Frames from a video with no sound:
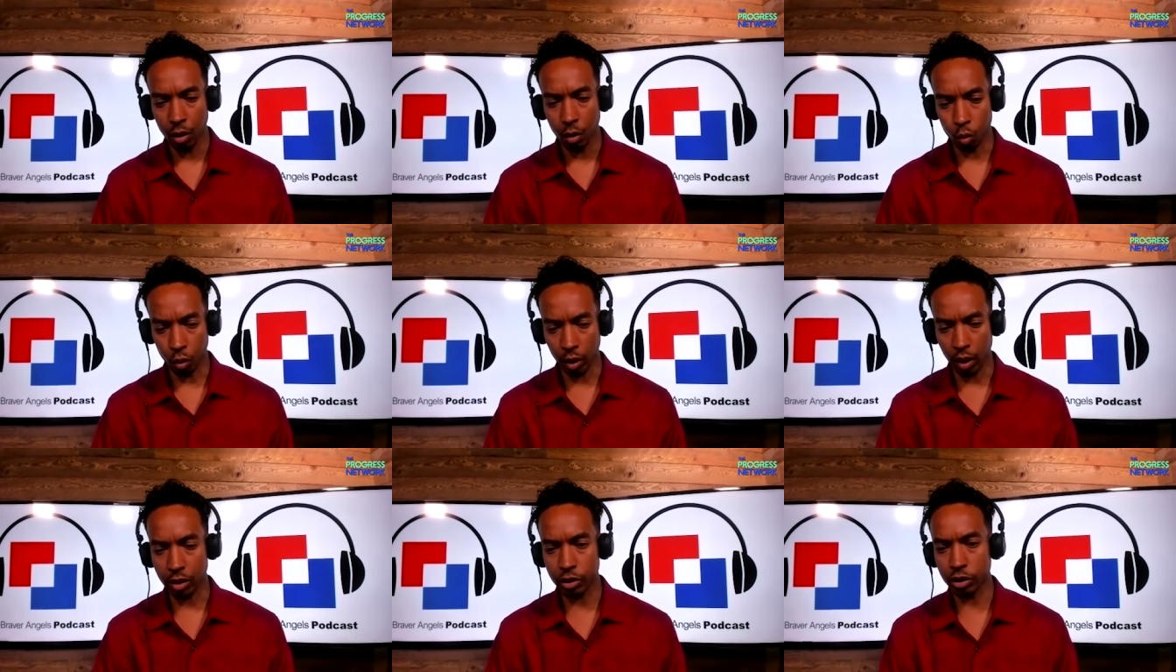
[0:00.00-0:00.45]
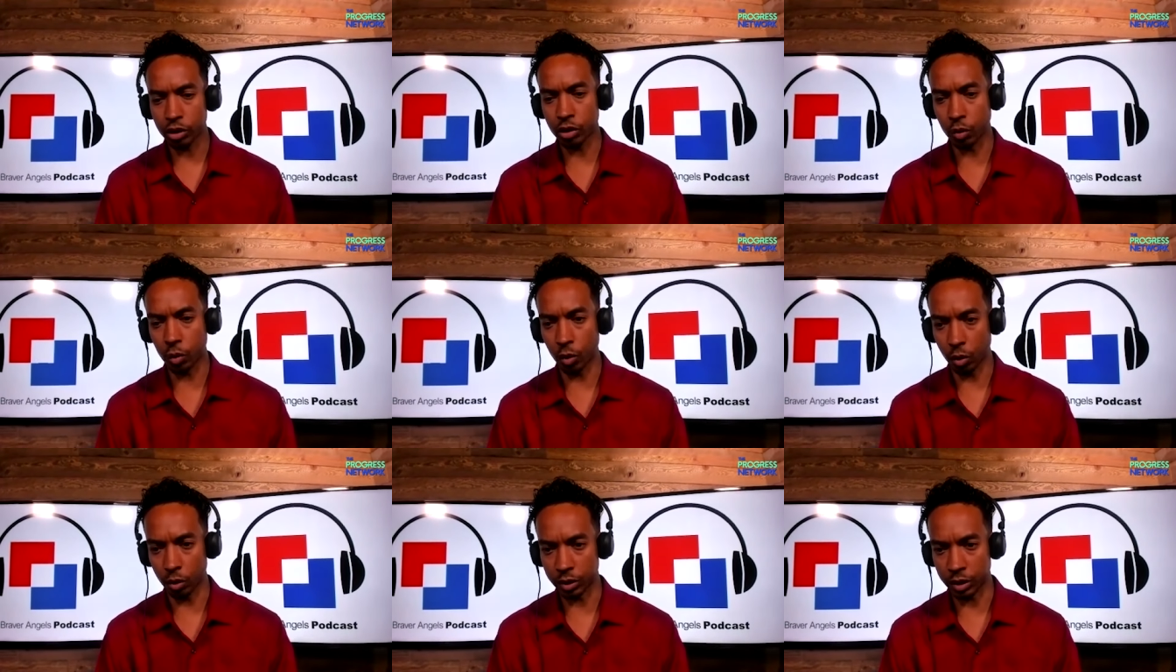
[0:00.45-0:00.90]
rush
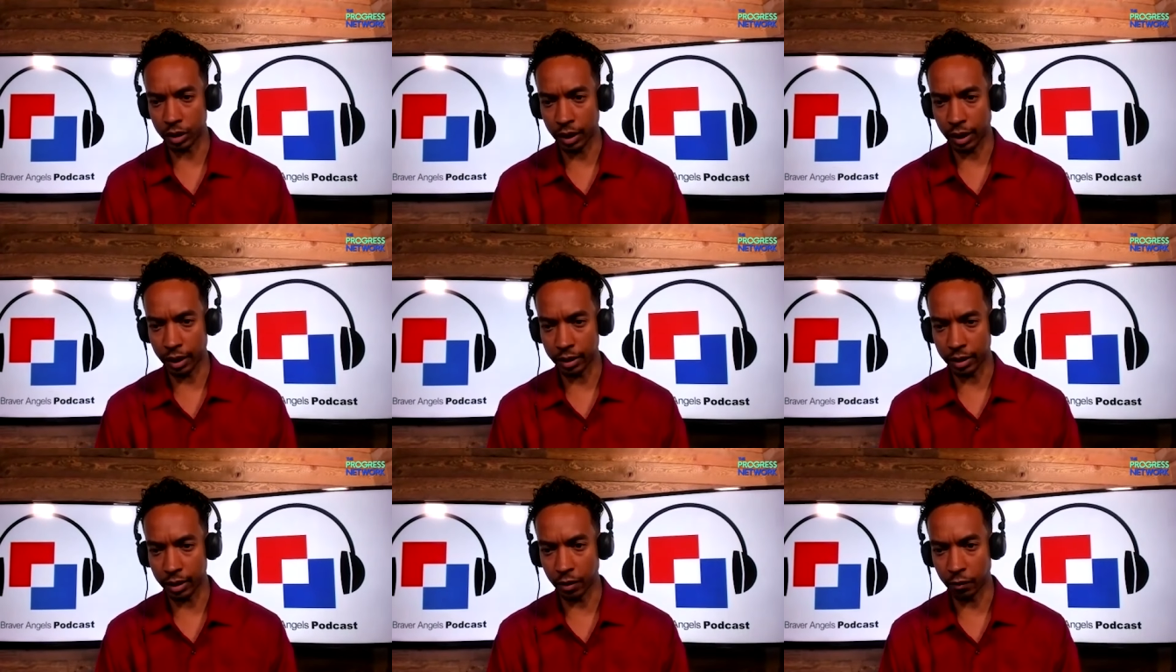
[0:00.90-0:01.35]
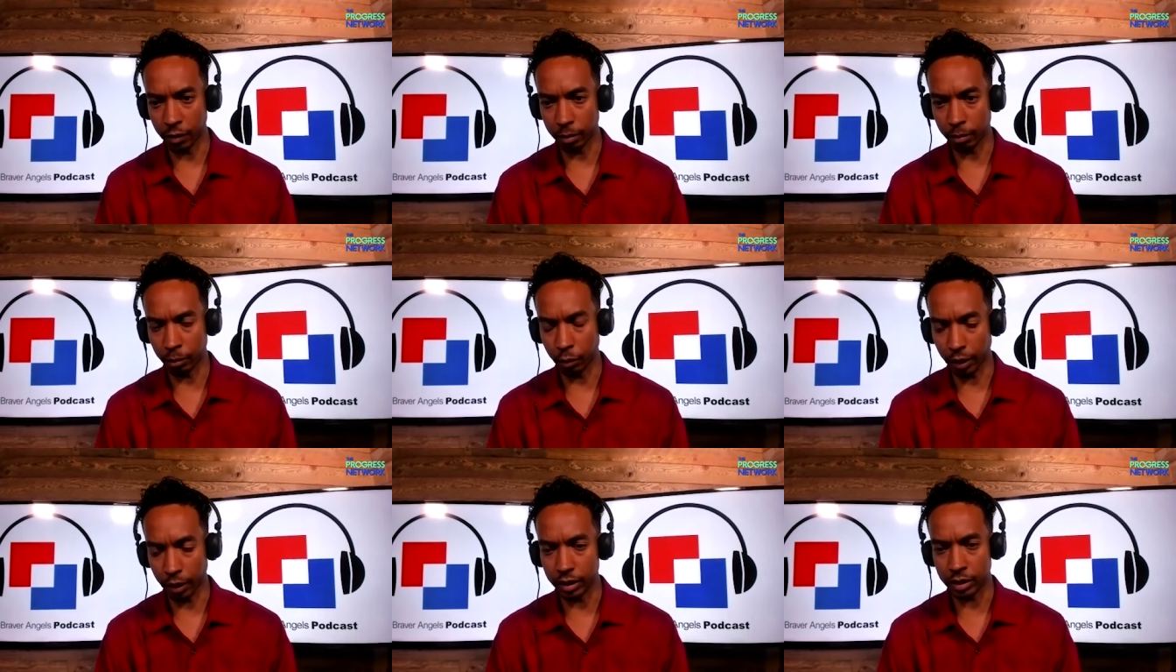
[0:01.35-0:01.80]
towards the idea of
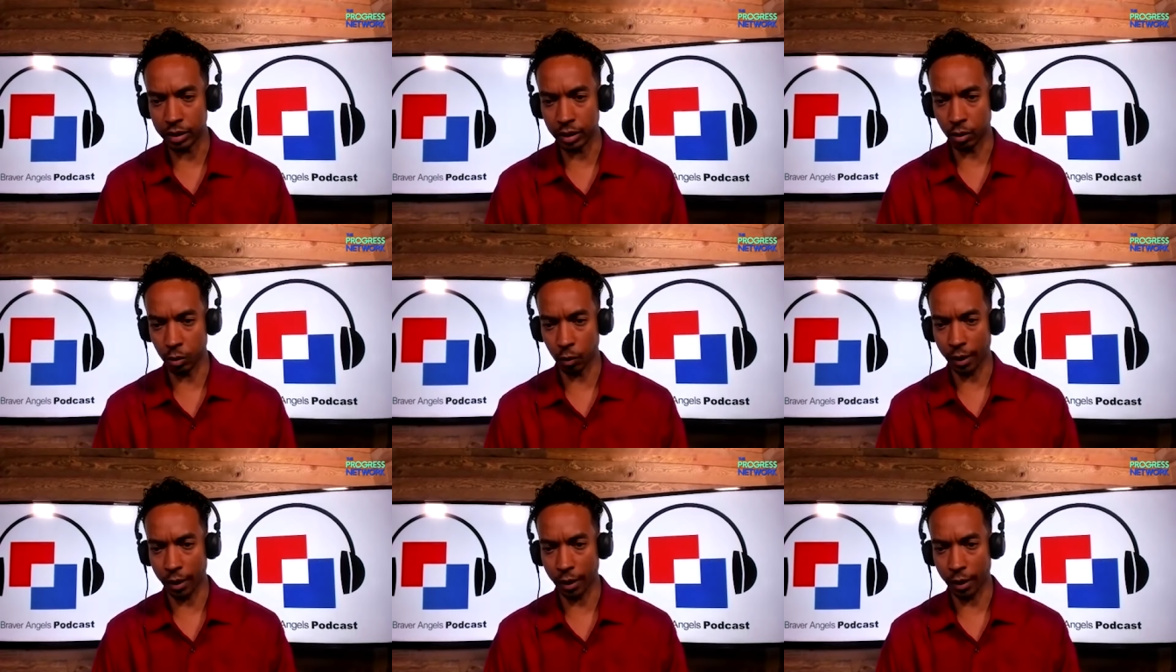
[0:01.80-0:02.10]
embracing